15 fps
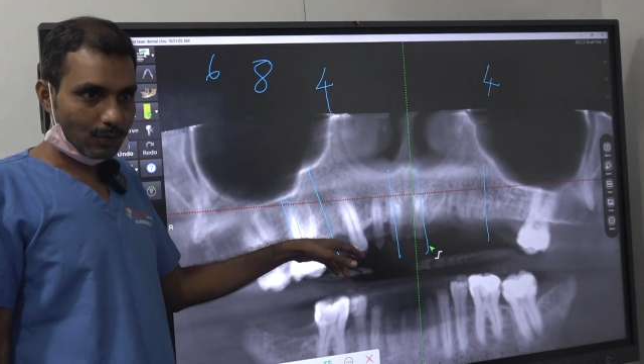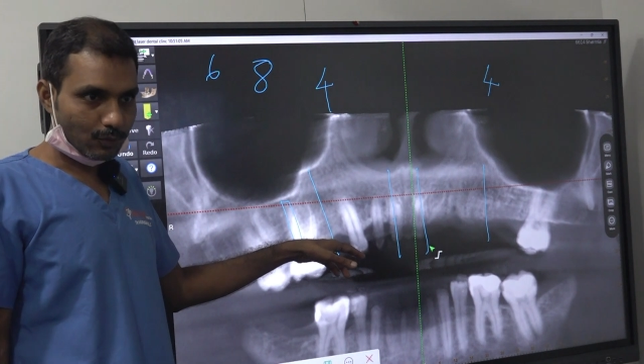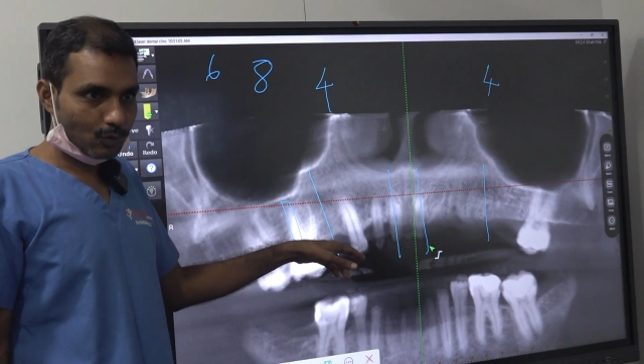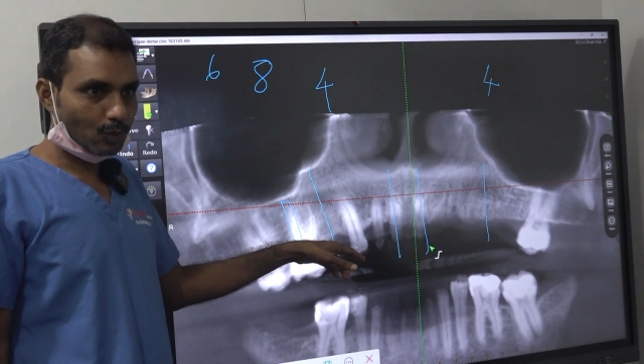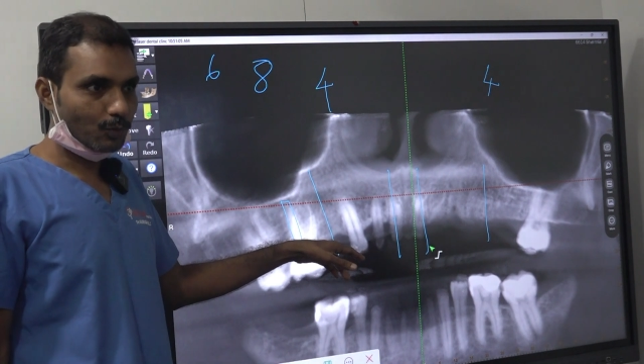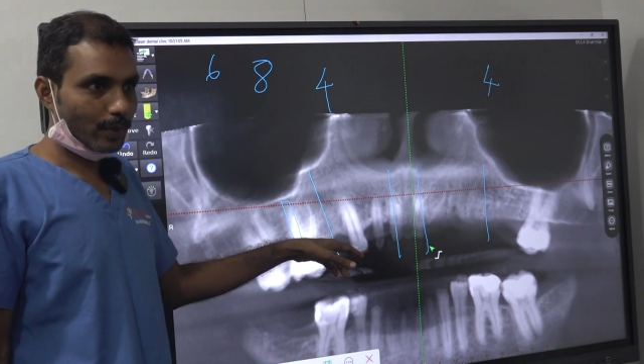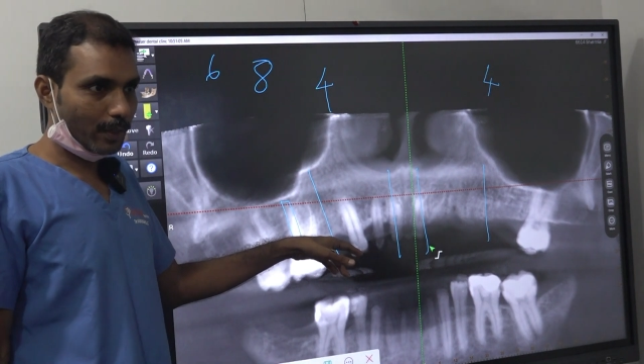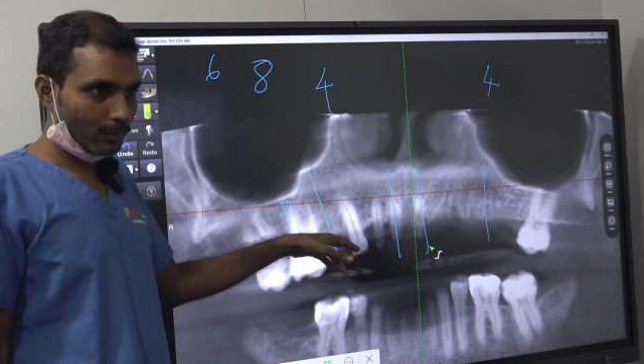of
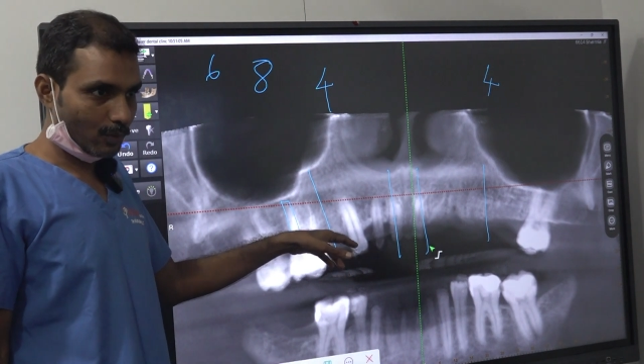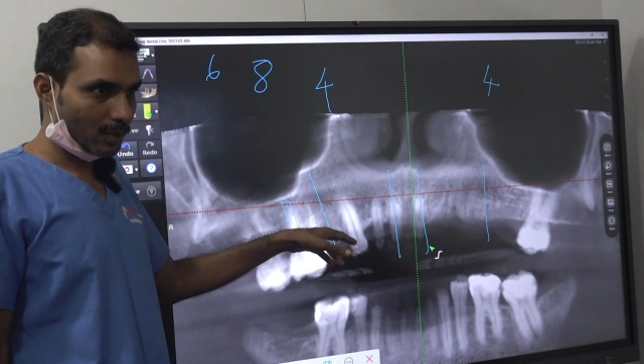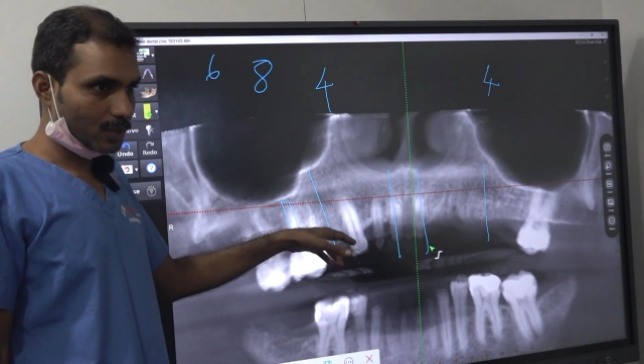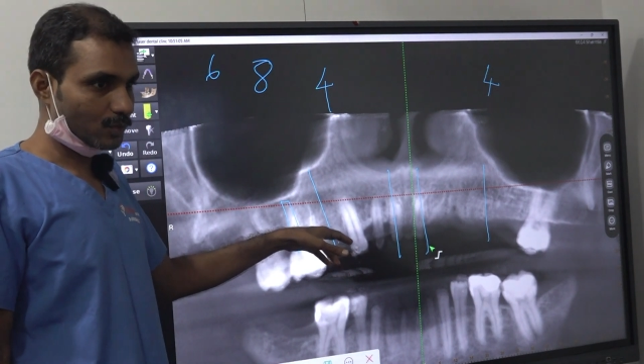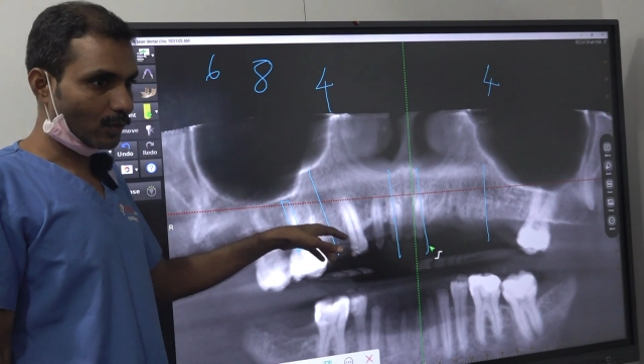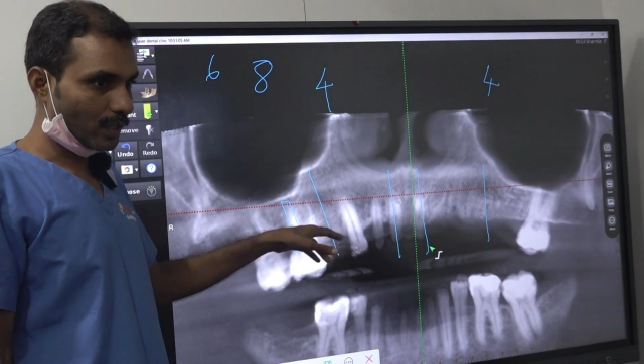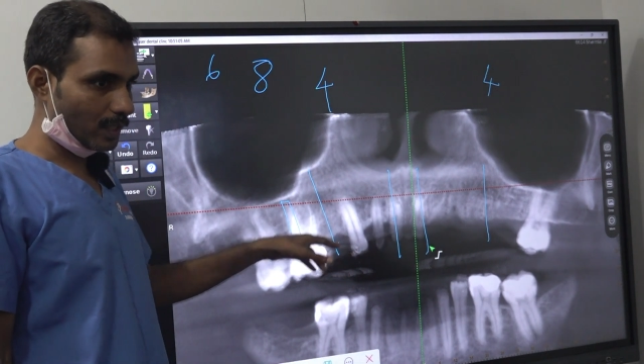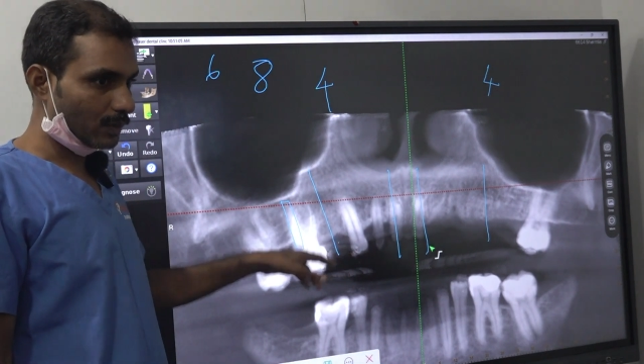2 premolars
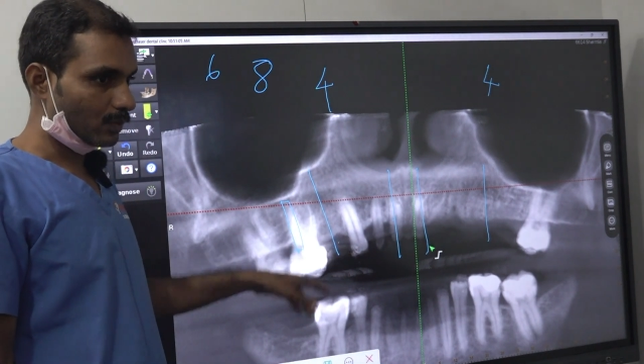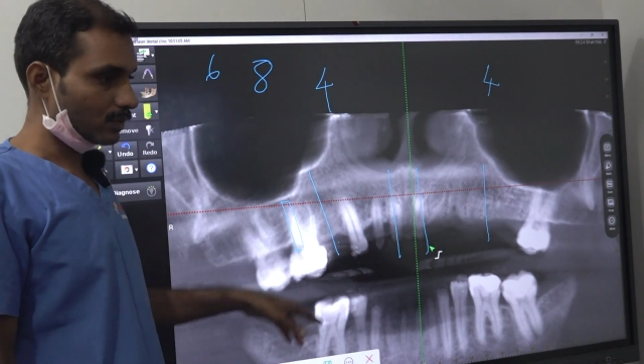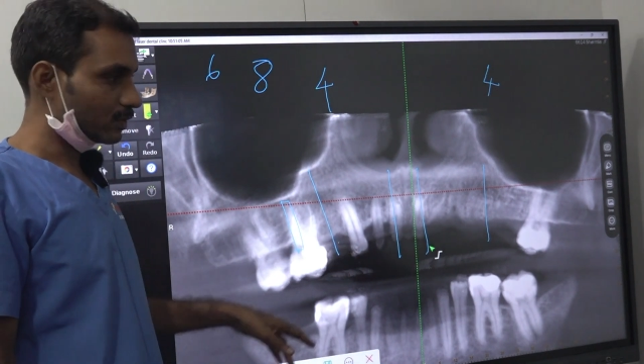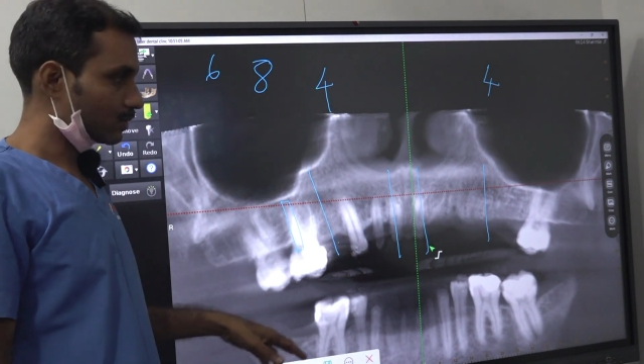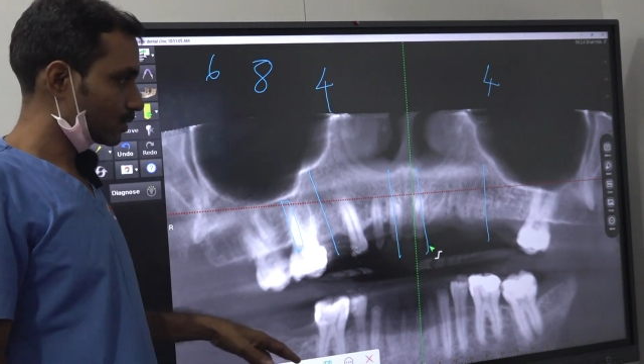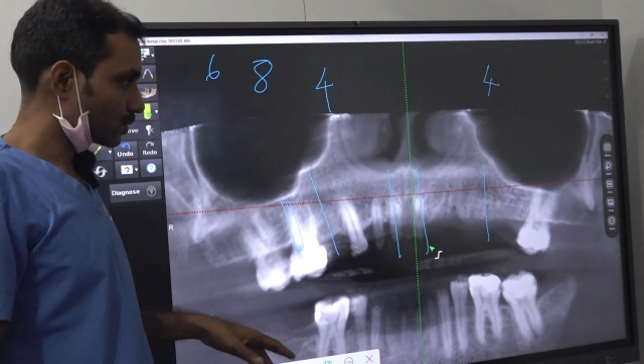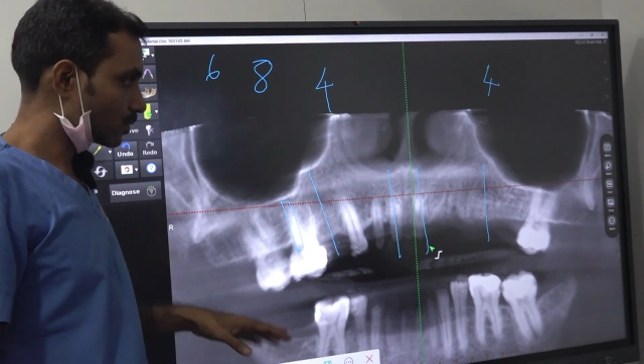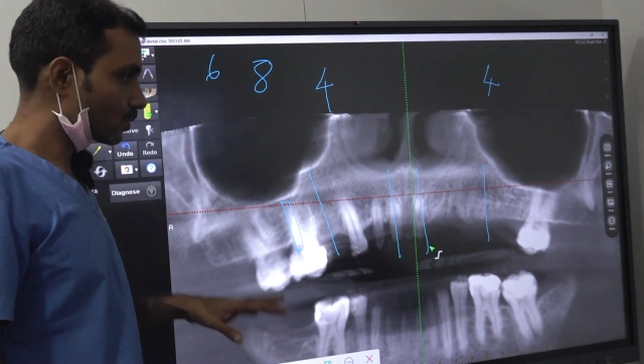only.
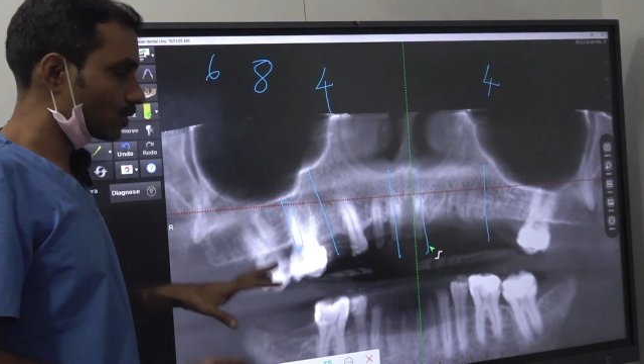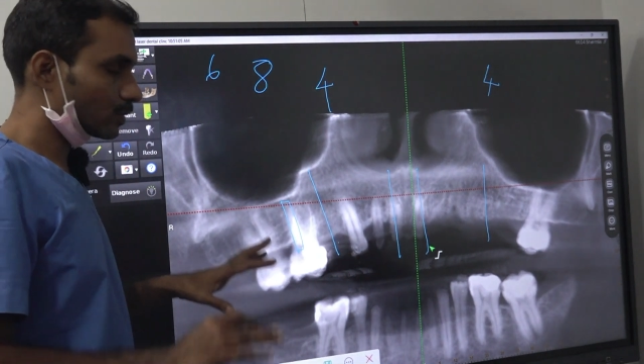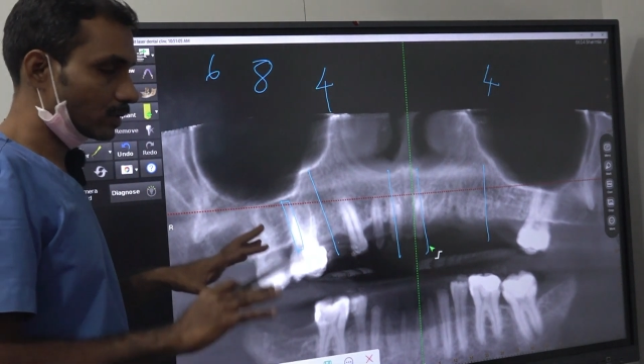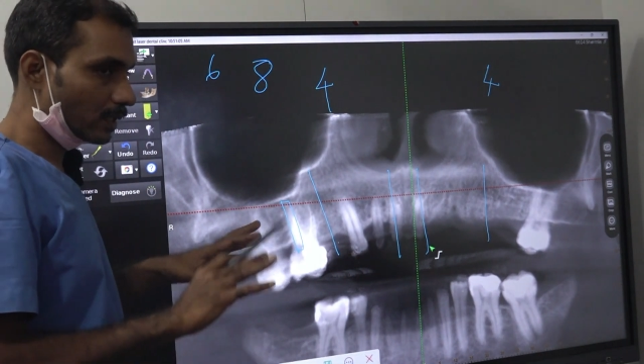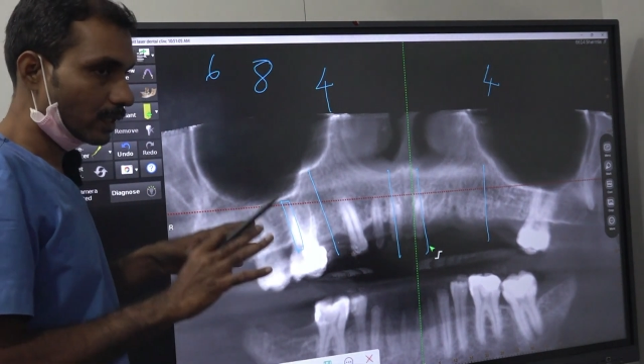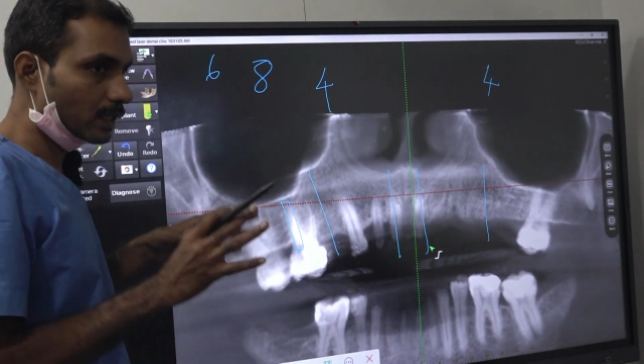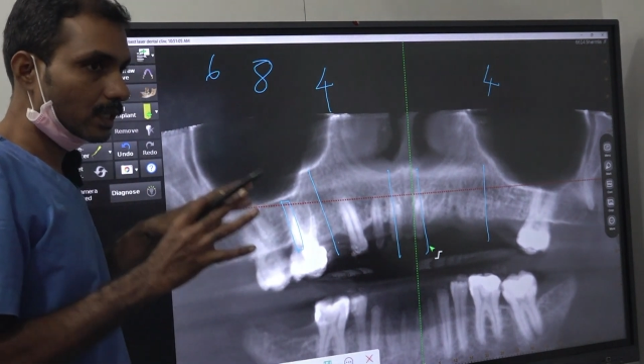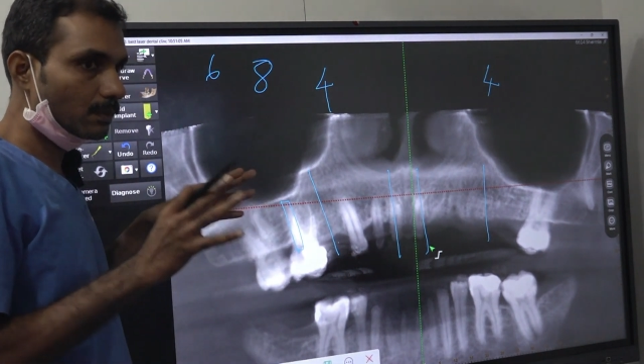So
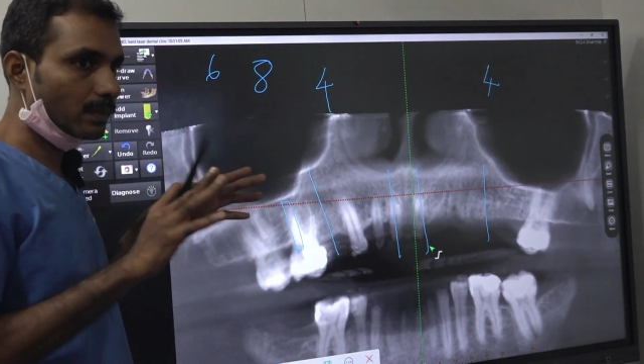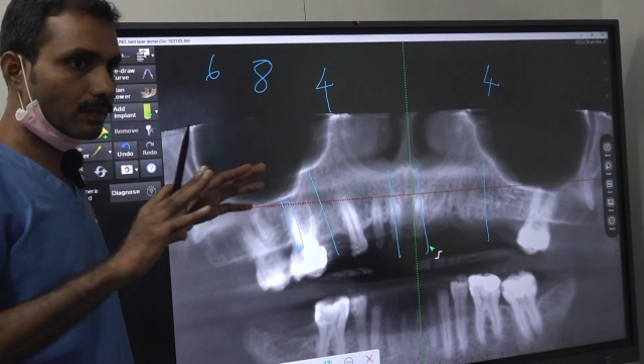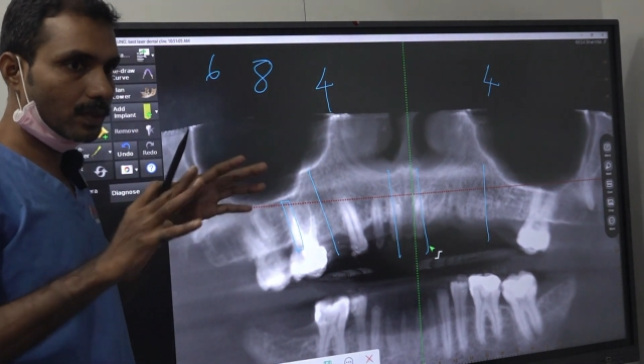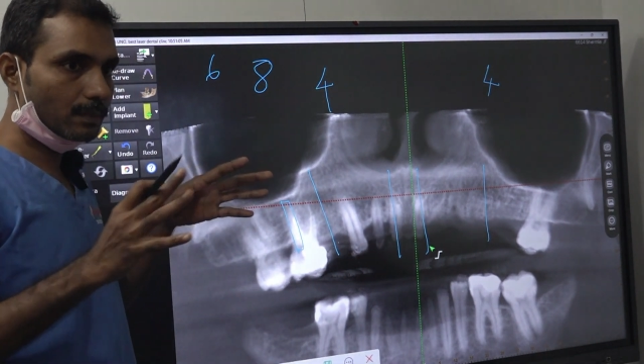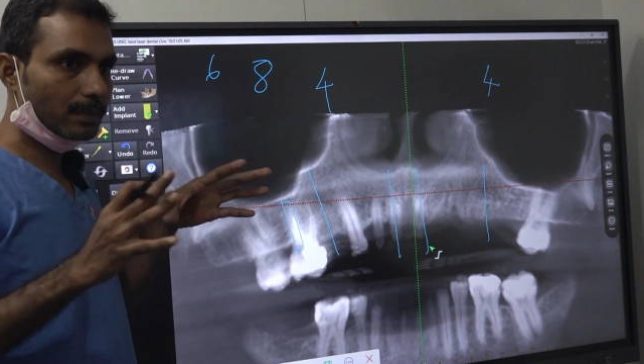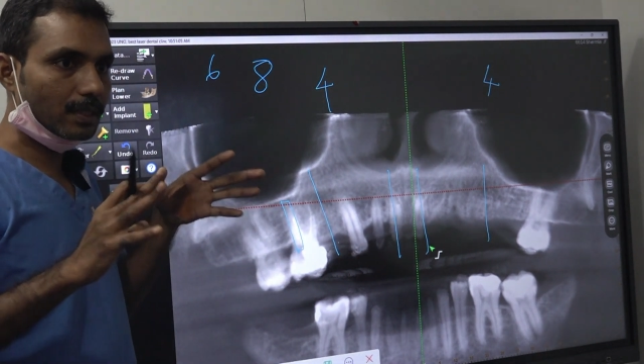the anatomy will